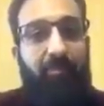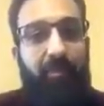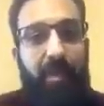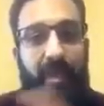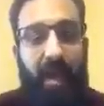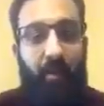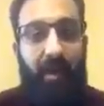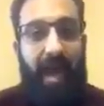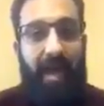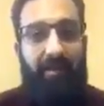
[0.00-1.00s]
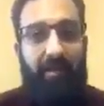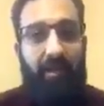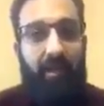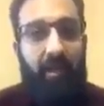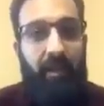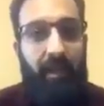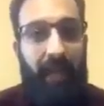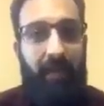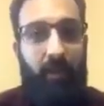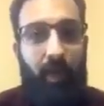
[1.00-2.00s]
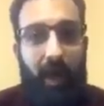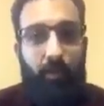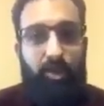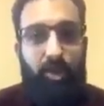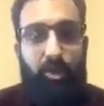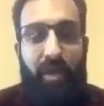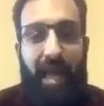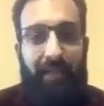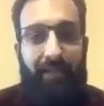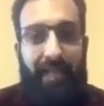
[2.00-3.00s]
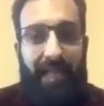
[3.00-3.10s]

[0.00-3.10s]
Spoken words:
everything that we had. Like, why would you do that?